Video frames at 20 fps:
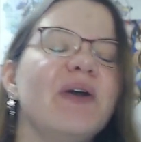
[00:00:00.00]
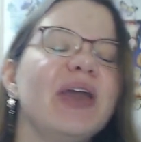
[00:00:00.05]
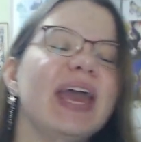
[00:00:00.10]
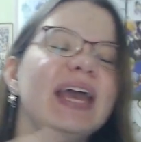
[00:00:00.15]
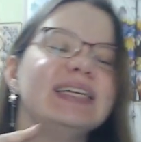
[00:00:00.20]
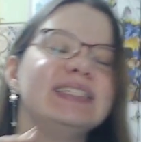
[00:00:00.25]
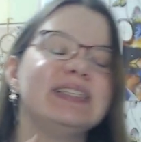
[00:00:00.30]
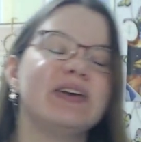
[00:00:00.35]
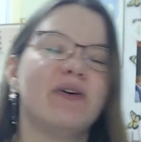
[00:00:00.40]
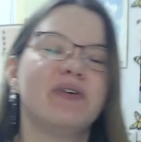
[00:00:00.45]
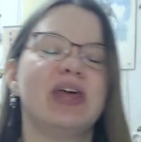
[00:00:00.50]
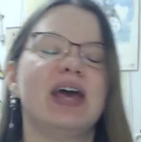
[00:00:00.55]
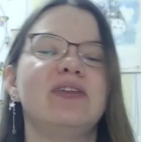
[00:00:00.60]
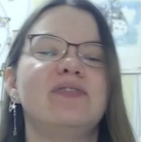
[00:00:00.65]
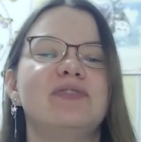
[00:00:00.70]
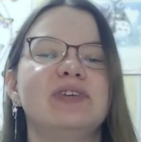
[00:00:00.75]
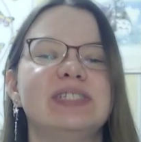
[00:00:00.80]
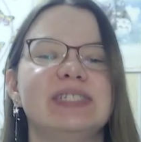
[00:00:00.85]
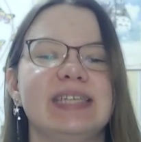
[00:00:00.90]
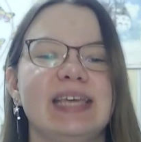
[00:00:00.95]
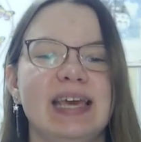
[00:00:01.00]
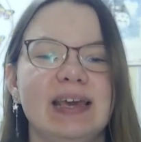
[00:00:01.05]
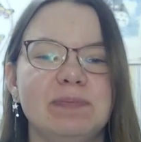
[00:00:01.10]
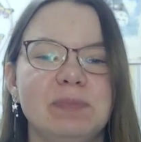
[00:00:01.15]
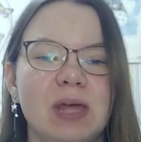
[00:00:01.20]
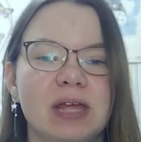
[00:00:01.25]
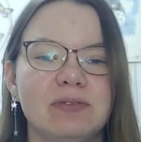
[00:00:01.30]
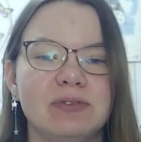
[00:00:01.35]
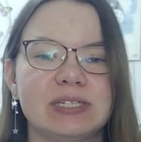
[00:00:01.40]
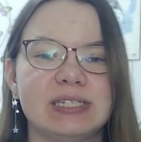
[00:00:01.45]
Okay, so that was him,
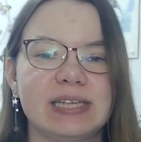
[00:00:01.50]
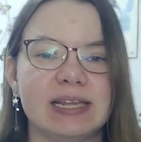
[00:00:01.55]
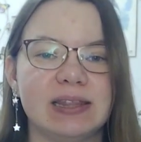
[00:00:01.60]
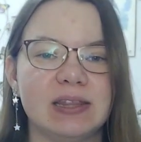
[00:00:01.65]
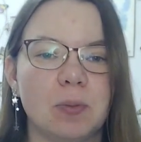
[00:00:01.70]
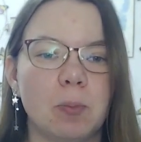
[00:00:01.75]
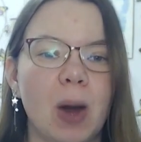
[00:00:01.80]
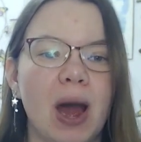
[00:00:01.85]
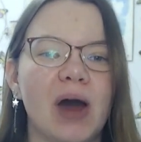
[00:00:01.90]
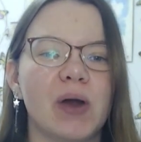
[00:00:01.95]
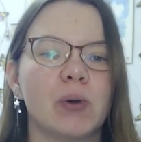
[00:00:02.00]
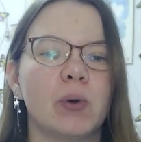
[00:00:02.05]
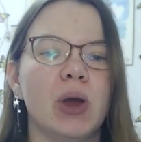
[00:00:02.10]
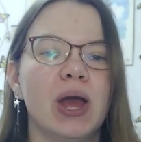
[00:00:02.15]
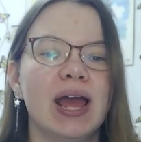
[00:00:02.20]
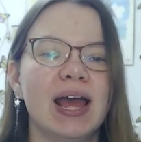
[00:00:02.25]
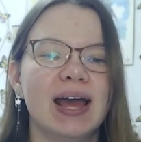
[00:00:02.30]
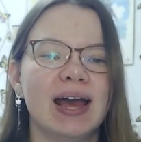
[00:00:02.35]
that was Sentamaru